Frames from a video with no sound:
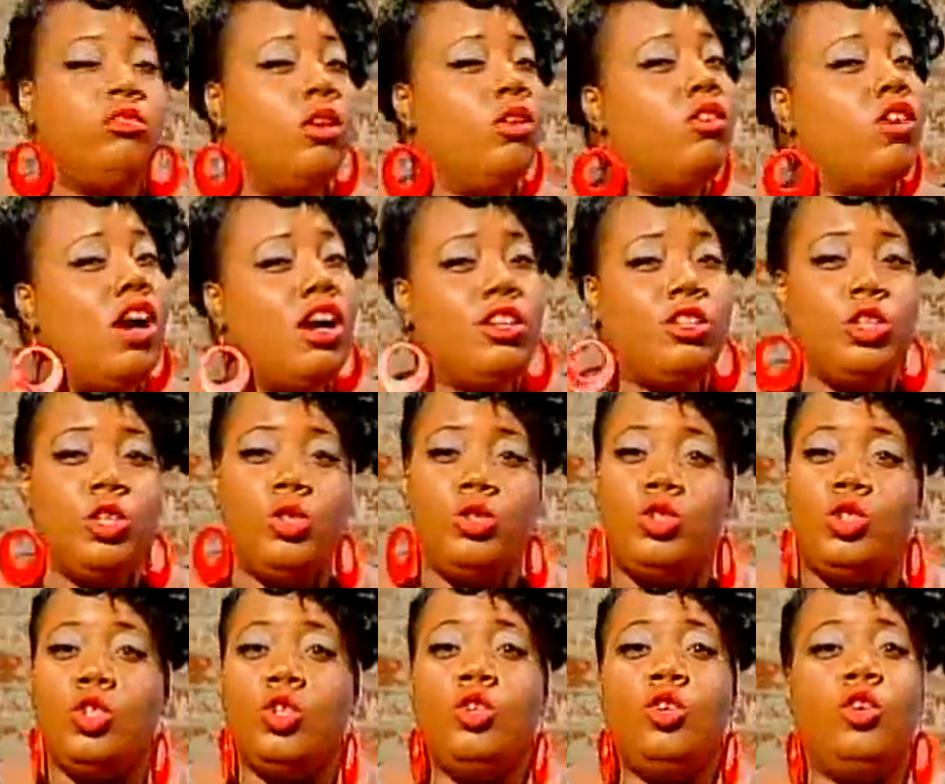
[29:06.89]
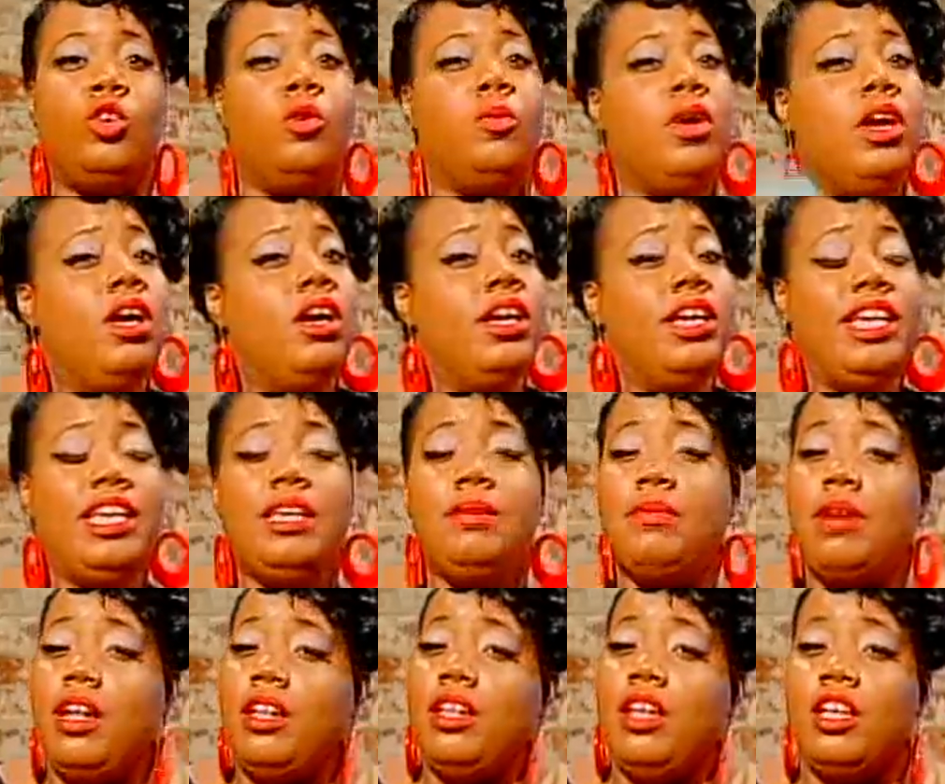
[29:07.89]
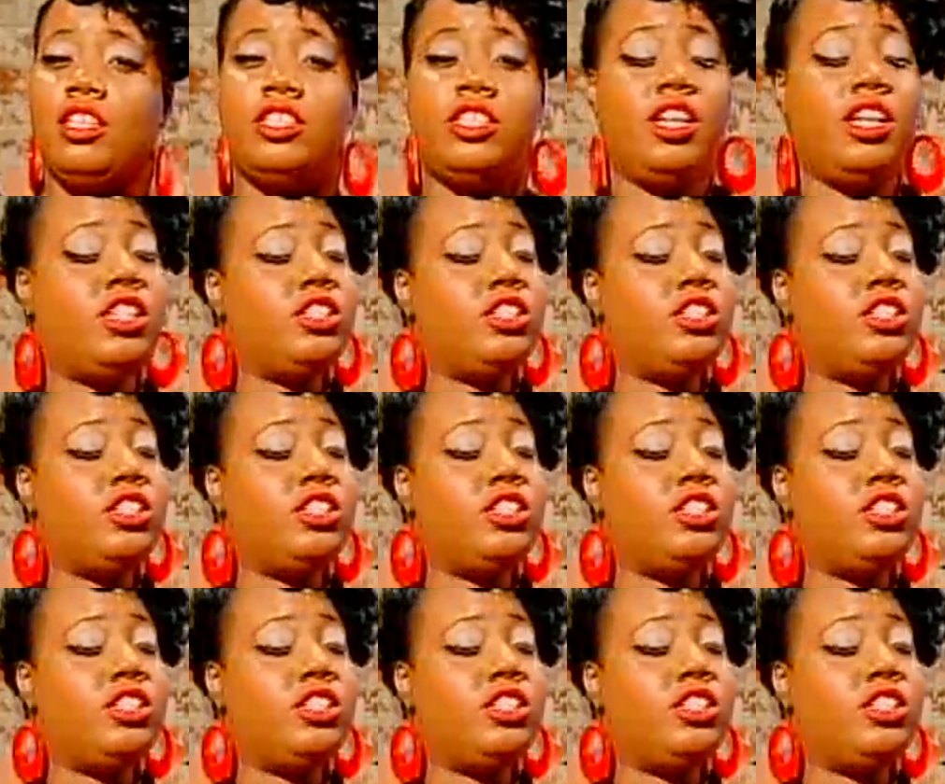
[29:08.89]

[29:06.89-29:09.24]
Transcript: Go to our YouTube, email us,